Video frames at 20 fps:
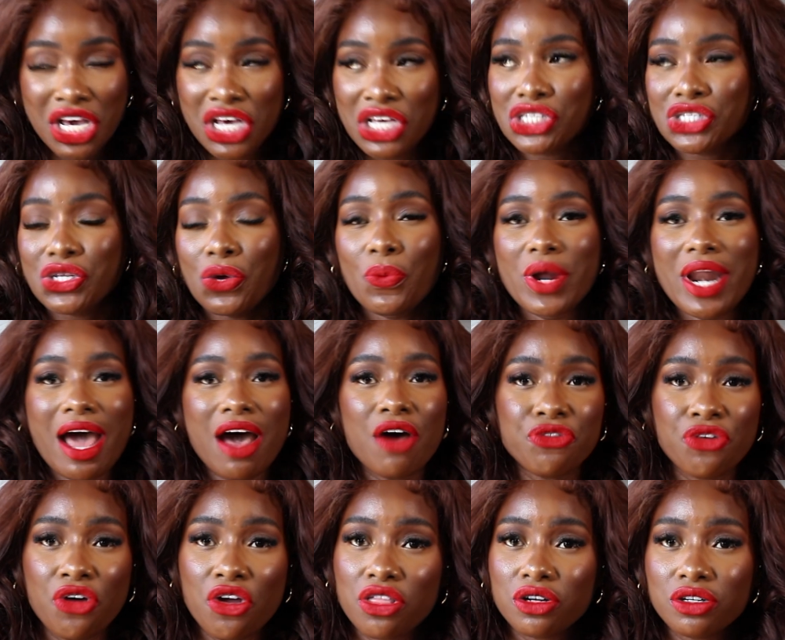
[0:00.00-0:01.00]
So
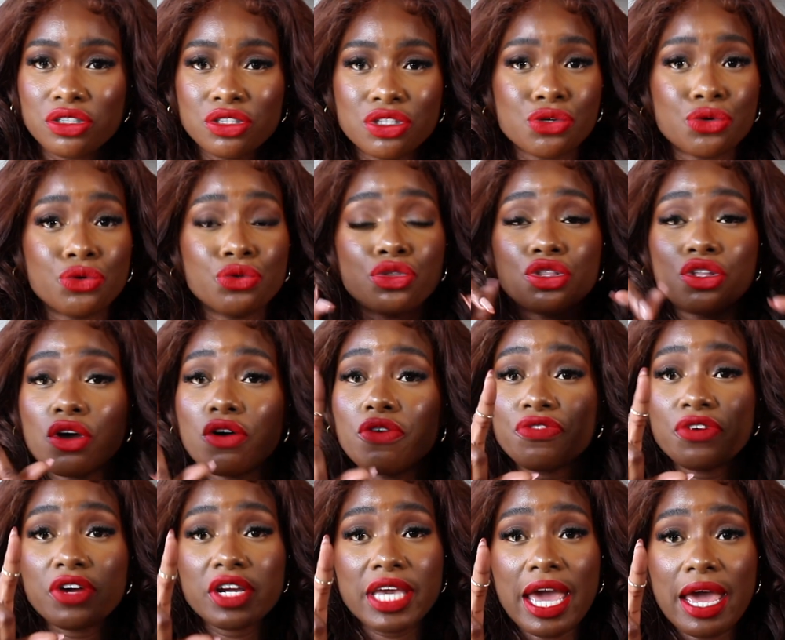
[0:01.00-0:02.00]
without further ado, don't
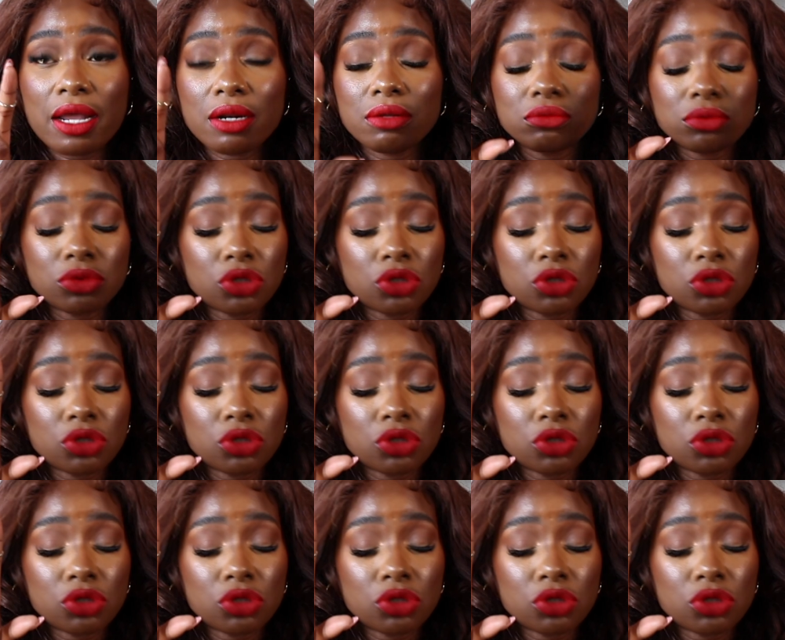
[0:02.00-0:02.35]
forget